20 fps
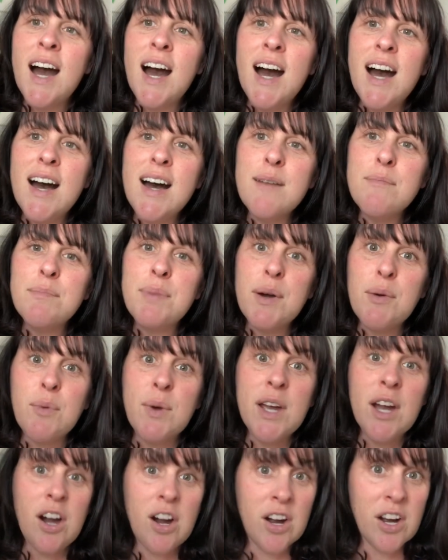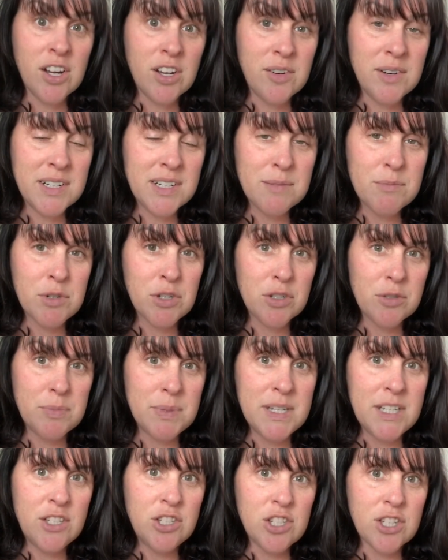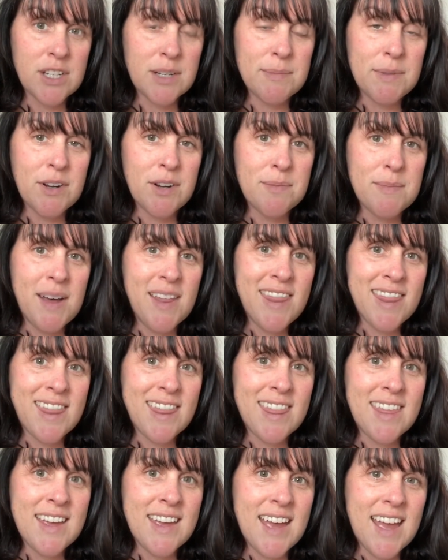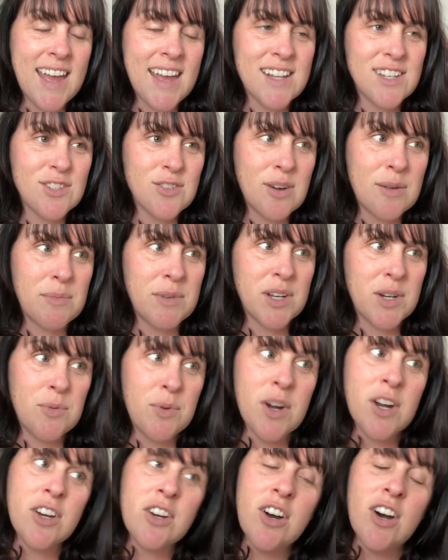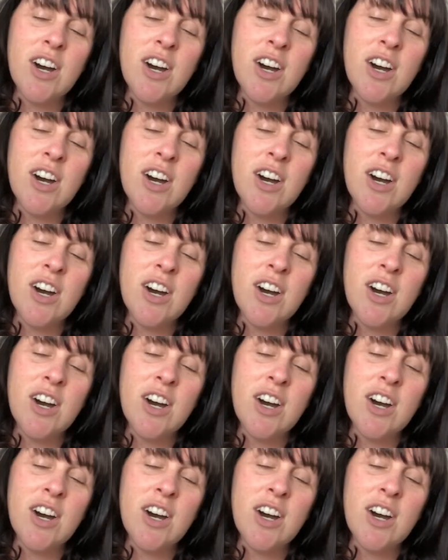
But we are going to Myrtle Beach in about a month, and so I'm going to work